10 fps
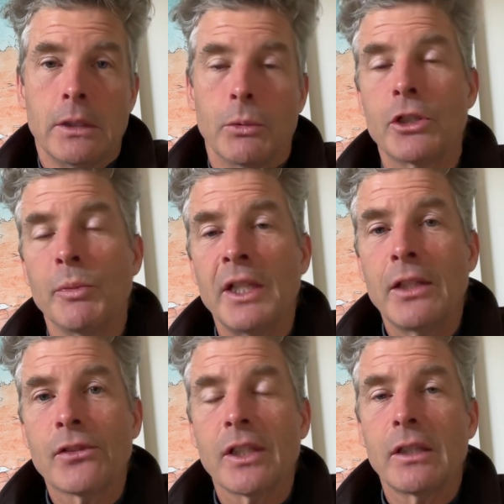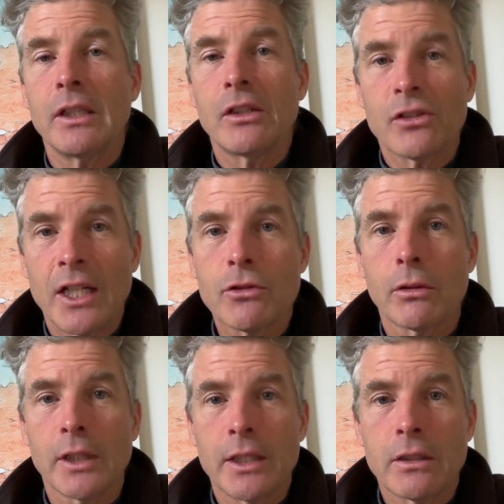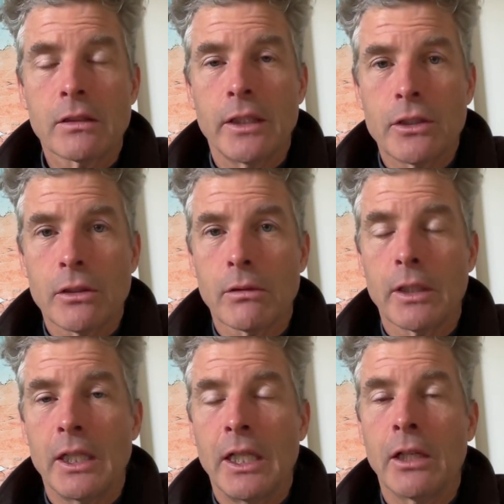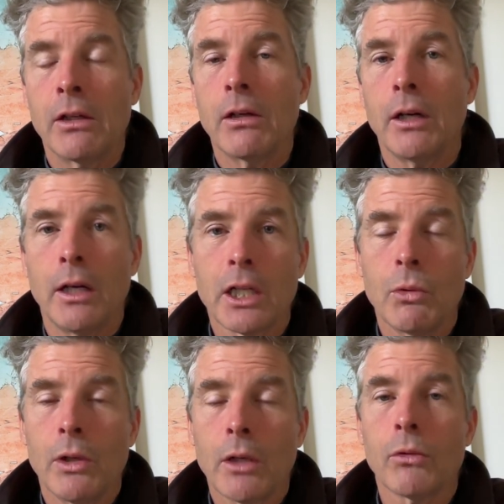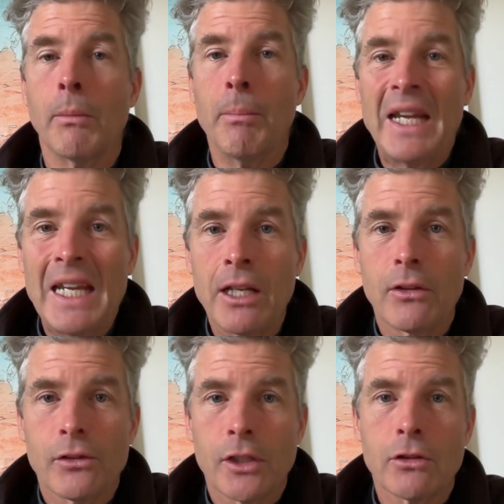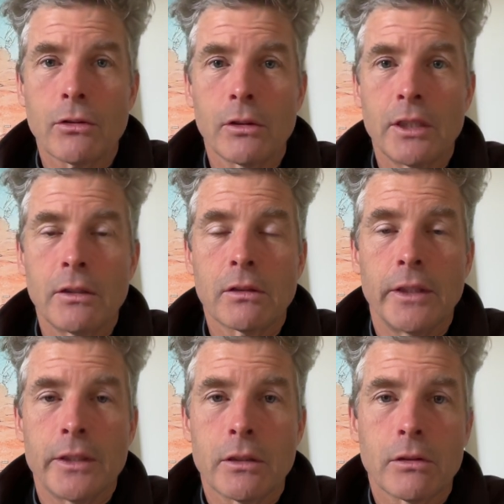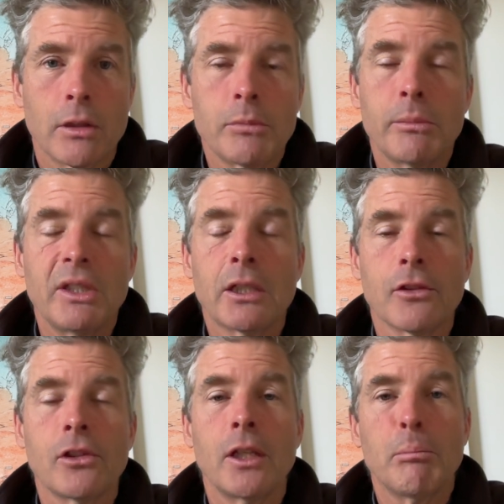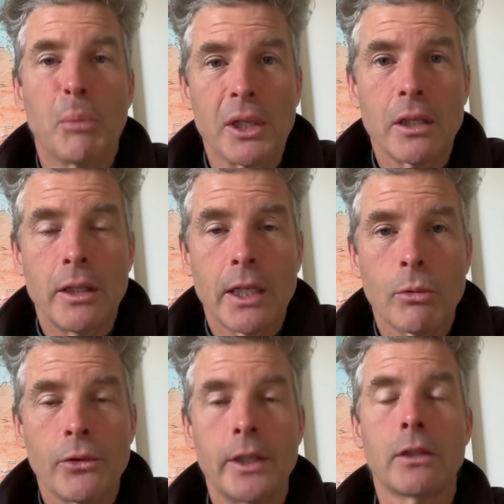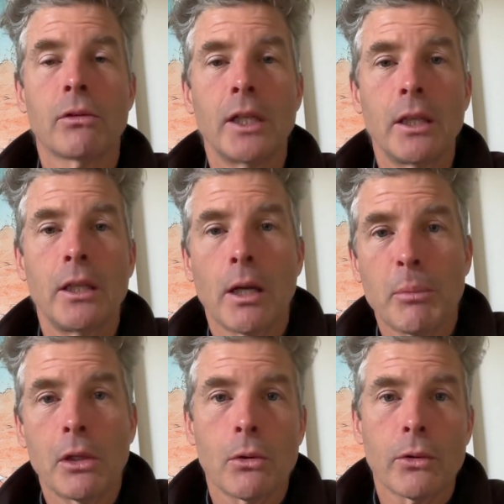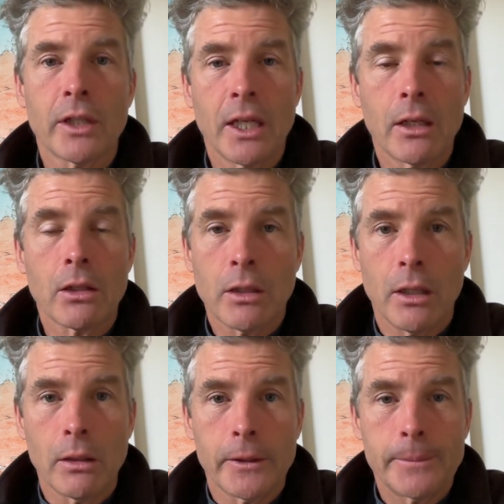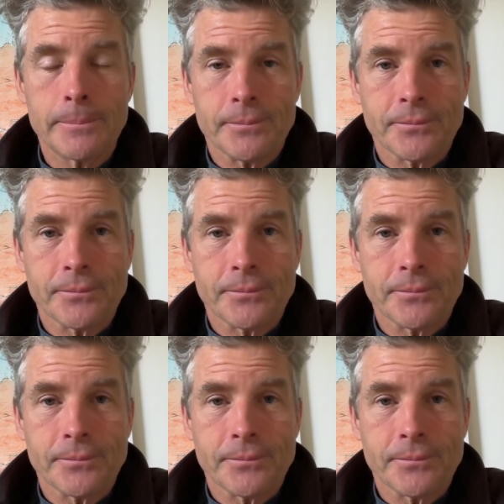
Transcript: which means that the central legislature in Ottawa remained the central legislature simply because they put it there when they created the Upper Lower Canada colony.